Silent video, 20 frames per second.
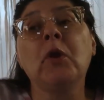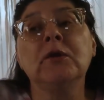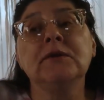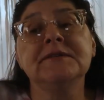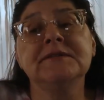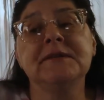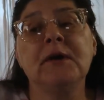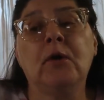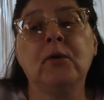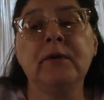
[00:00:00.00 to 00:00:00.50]

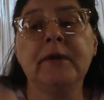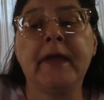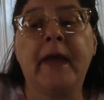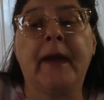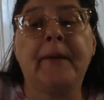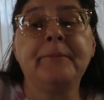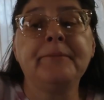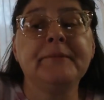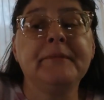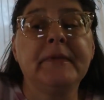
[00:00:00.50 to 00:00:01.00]
So,
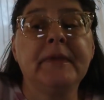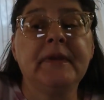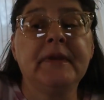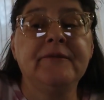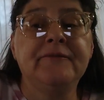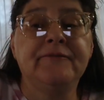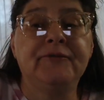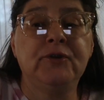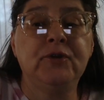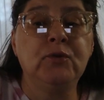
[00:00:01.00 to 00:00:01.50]
yeah,
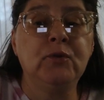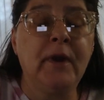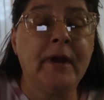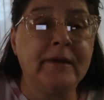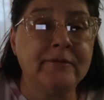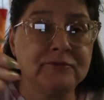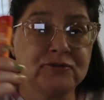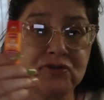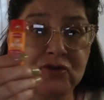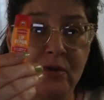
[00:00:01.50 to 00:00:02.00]
if you
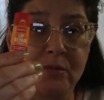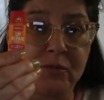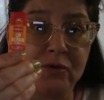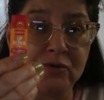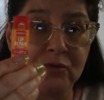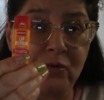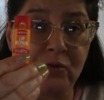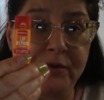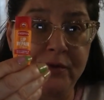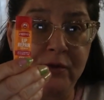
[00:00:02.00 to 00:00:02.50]
have
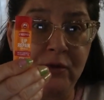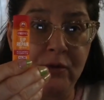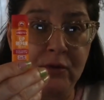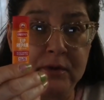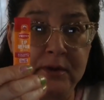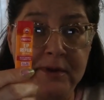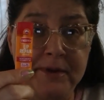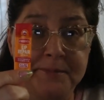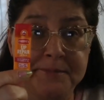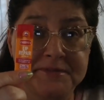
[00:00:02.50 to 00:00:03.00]
trouble with your
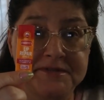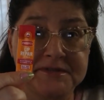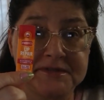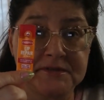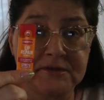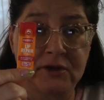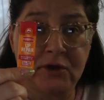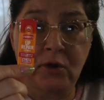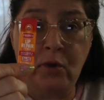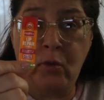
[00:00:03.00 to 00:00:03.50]
lips,
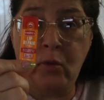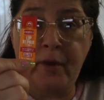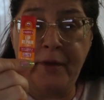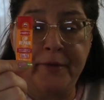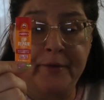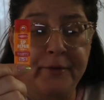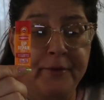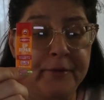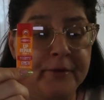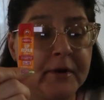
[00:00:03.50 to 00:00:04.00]
you know,
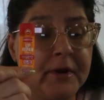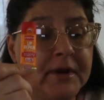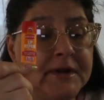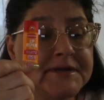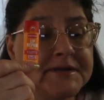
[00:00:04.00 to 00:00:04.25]
whether